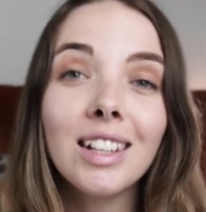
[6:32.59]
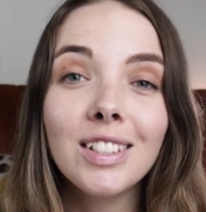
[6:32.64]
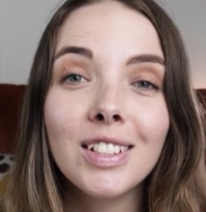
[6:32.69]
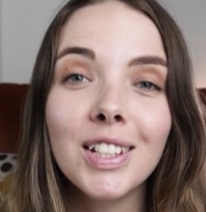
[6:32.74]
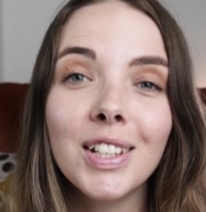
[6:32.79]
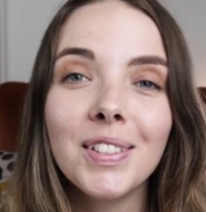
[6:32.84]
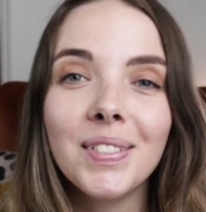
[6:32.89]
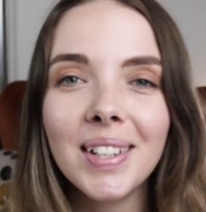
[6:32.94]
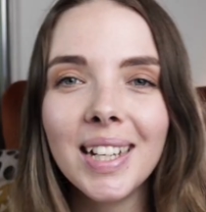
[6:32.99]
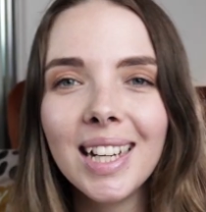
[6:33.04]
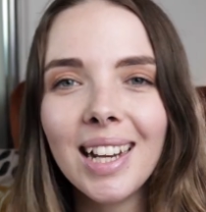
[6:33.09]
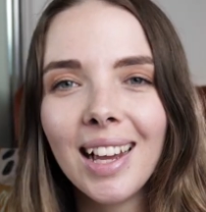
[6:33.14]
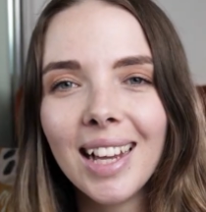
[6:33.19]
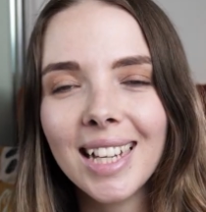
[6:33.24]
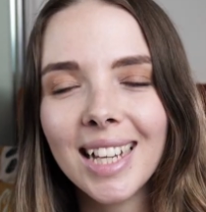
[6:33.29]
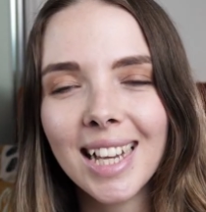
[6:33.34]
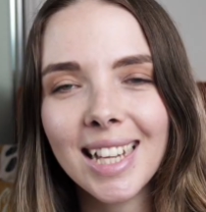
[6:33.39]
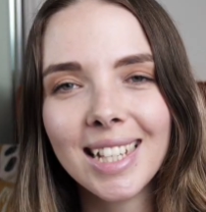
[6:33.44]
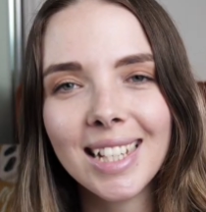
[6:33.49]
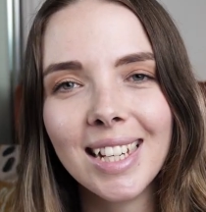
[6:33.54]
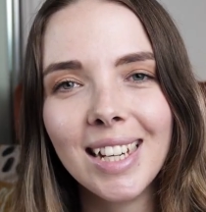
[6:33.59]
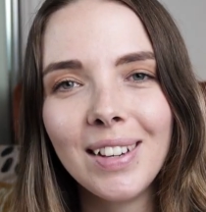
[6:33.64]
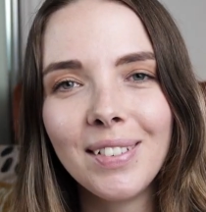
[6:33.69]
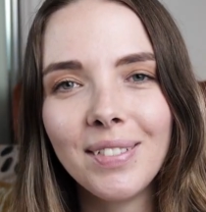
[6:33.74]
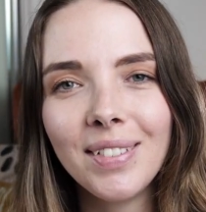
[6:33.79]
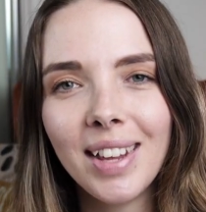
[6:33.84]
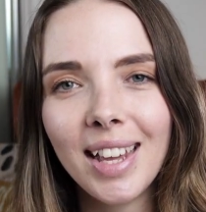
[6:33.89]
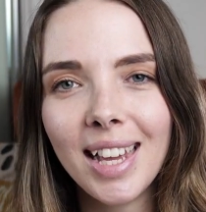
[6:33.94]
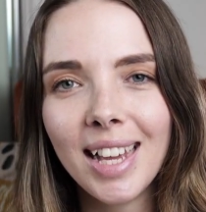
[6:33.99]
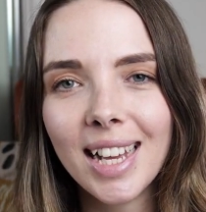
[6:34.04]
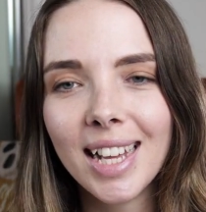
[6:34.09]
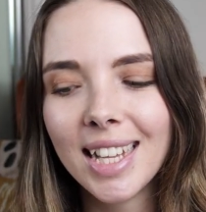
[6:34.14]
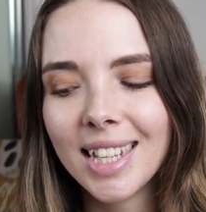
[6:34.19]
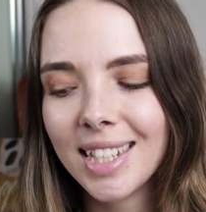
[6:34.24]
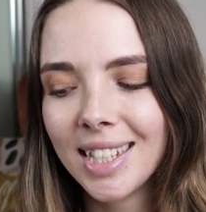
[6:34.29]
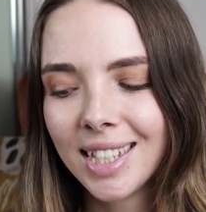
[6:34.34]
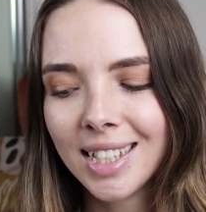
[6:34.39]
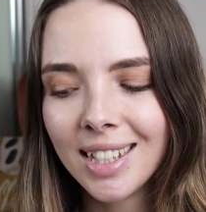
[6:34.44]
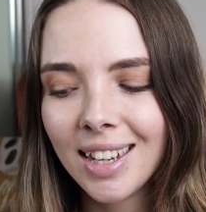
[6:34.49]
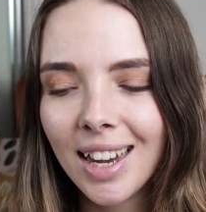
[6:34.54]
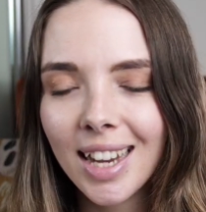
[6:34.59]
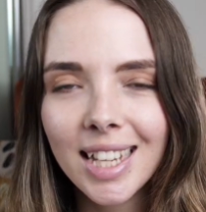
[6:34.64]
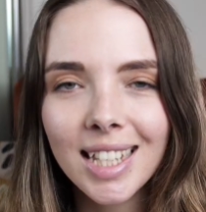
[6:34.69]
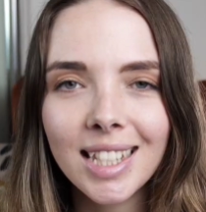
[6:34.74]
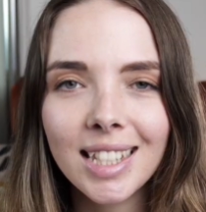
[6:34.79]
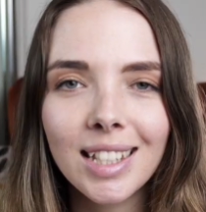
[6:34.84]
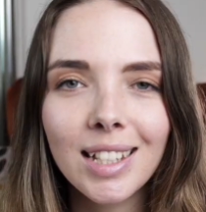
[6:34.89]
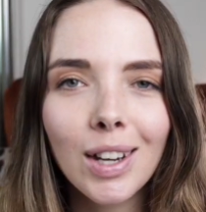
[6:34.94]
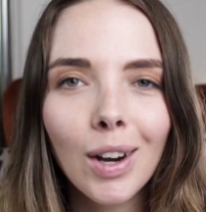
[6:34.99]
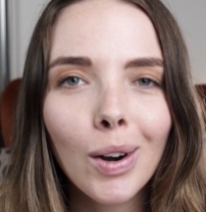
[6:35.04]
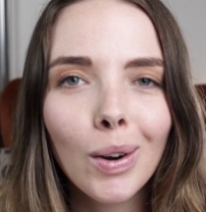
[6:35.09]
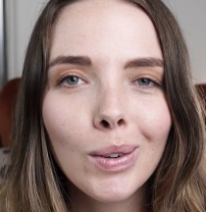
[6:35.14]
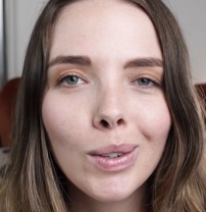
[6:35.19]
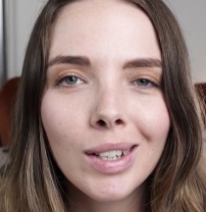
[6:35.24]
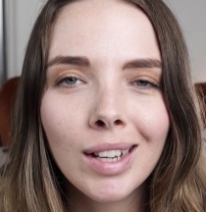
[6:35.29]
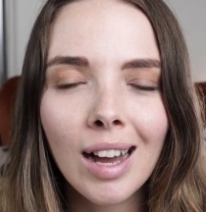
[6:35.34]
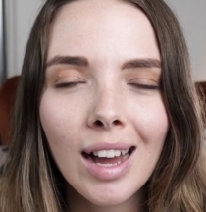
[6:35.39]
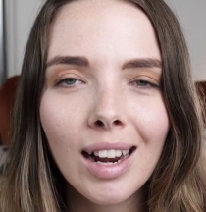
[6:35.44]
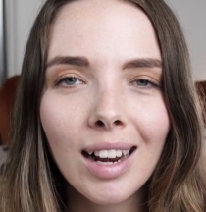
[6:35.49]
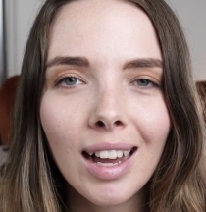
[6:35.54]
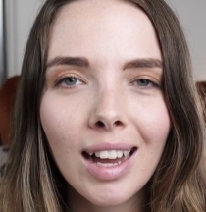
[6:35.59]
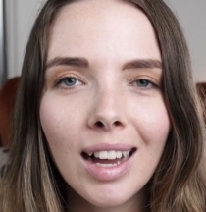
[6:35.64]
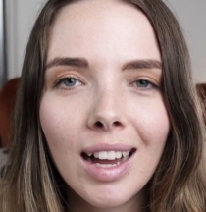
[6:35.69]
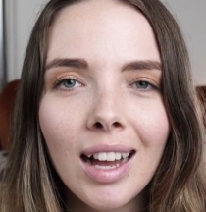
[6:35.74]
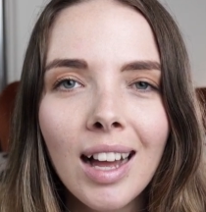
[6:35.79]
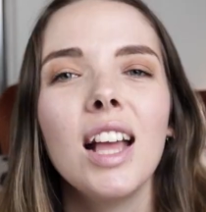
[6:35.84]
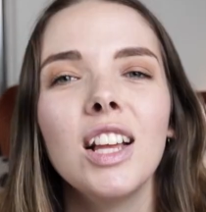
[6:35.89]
do really like it, it's lovely. It's a nice gold colour.